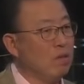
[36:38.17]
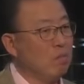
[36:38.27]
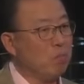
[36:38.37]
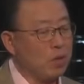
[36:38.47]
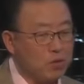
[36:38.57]

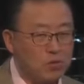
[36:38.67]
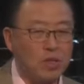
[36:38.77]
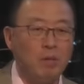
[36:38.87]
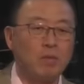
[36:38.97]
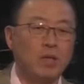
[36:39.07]
But at the
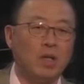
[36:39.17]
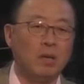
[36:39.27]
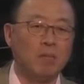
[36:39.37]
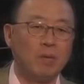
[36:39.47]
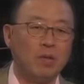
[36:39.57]
same time,
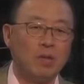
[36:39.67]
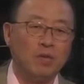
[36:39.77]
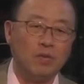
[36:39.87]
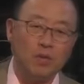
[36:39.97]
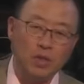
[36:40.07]

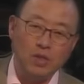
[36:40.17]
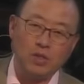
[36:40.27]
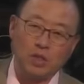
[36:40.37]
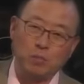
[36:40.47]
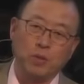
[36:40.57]

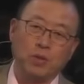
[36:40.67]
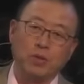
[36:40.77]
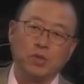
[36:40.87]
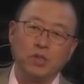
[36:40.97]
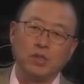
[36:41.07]
these
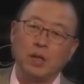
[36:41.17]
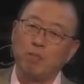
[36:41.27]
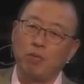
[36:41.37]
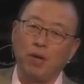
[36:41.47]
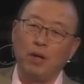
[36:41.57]
experiences, I
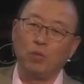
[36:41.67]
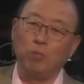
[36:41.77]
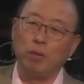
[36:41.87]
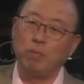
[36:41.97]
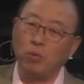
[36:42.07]
pray, will
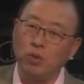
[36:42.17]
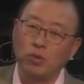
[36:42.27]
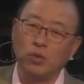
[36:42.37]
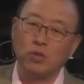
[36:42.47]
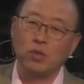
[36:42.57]
be
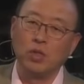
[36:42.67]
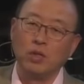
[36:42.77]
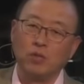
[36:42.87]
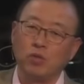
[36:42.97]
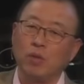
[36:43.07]
pointers
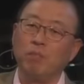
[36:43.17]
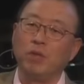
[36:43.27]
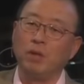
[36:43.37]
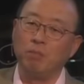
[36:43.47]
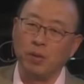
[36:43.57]
to
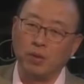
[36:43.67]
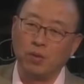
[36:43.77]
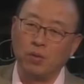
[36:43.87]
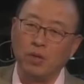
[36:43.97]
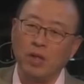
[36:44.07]
something
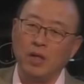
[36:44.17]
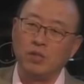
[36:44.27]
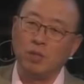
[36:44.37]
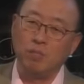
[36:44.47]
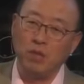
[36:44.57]
bigger and
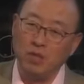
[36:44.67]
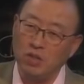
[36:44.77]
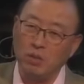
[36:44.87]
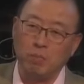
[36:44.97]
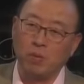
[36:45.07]
something
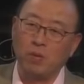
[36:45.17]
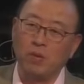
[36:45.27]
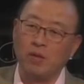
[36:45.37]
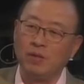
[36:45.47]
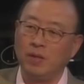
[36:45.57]
deeper
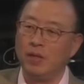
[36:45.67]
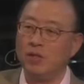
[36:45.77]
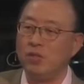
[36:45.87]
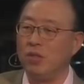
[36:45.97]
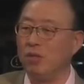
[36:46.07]
that
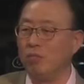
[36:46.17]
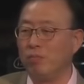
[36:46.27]
is the